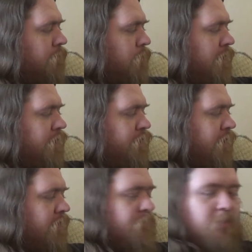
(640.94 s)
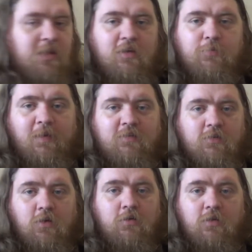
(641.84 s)
with the Expanse,
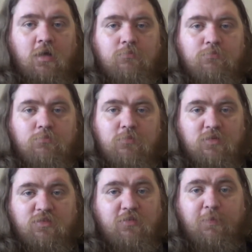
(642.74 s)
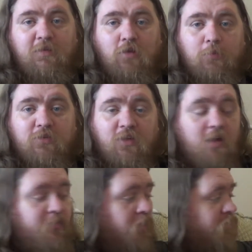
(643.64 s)
I've got a space opera sci-fi.